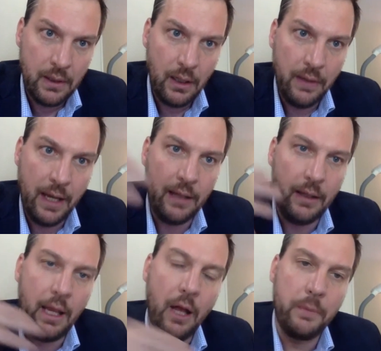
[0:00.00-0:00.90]
And that
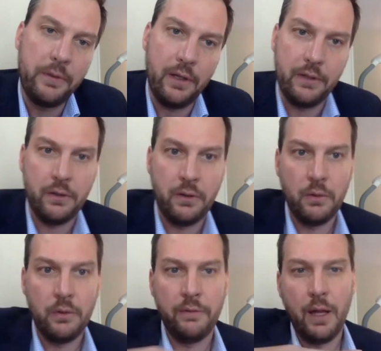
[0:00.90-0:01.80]
helps us to
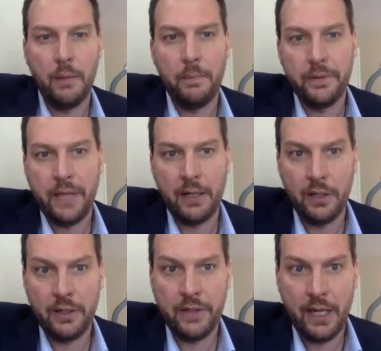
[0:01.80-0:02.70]
develop a
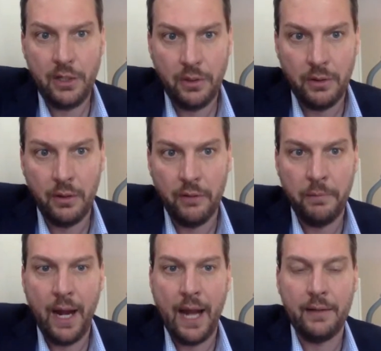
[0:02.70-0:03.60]
standardization of
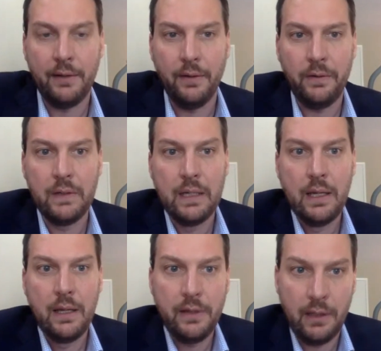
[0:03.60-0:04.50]
practice
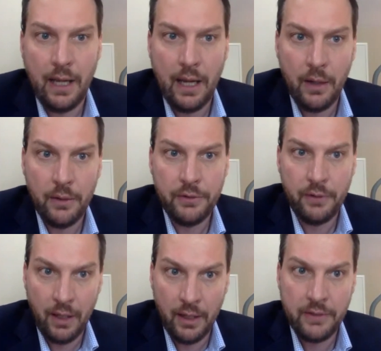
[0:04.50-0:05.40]
that allows
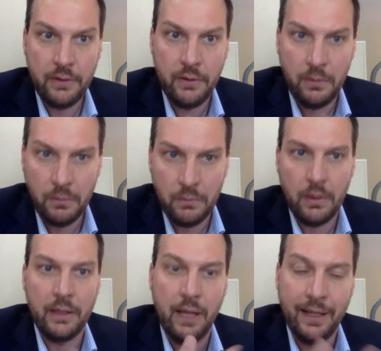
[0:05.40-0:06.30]
us to
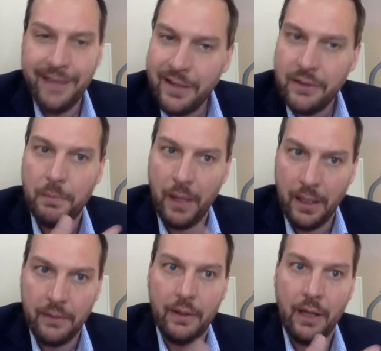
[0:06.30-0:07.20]

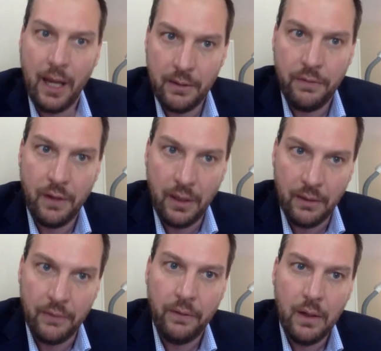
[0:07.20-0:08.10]
anticipate the kind of
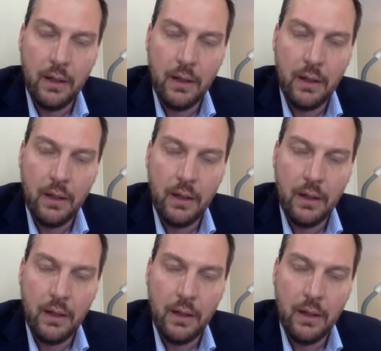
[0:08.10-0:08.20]
things